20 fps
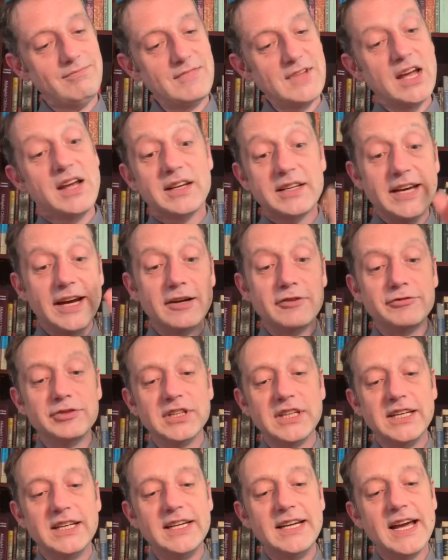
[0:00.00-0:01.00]

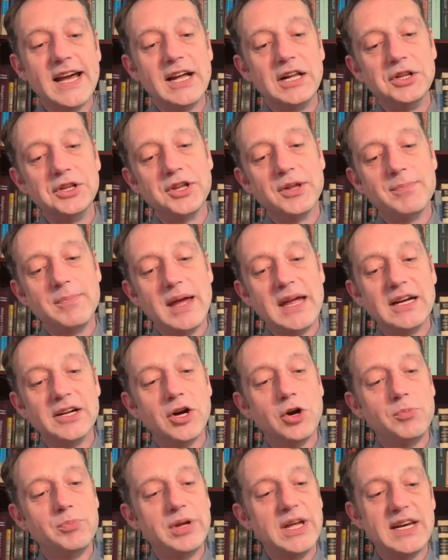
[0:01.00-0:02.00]
Carefully, he held the
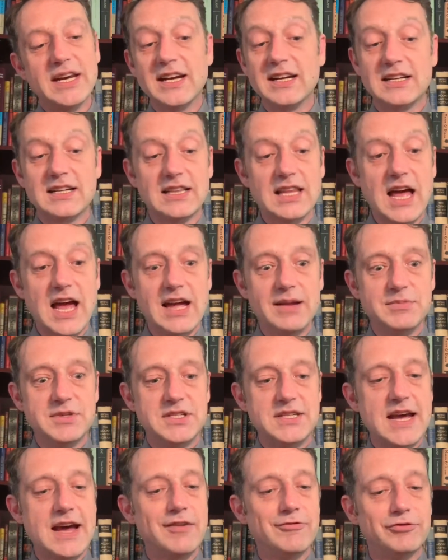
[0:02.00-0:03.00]
mango pit and climbed
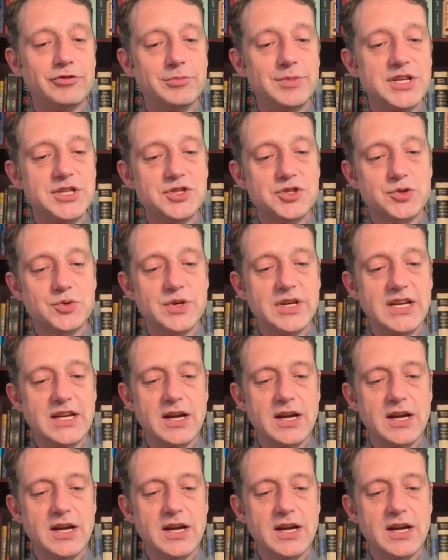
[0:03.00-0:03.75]
down from his tree.